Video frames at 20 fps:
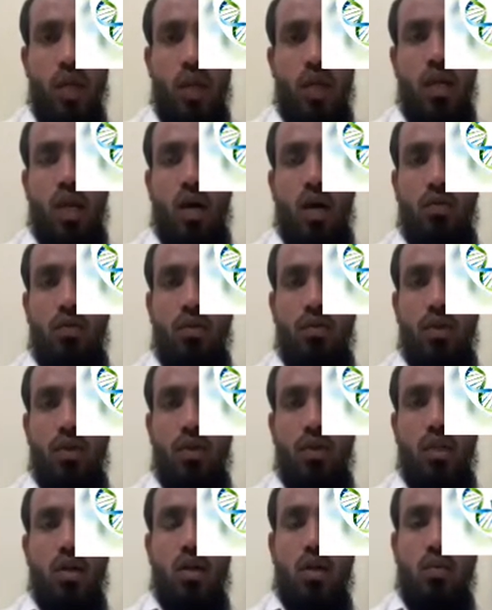Now we
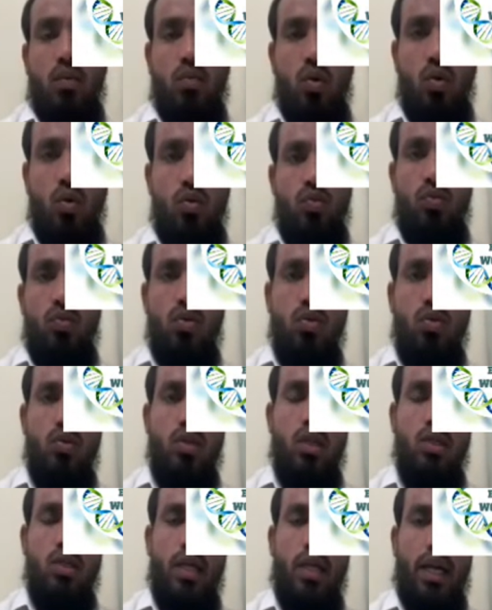will move through
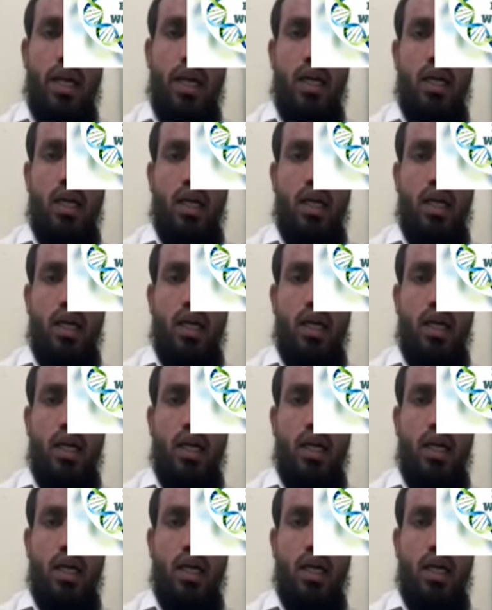the second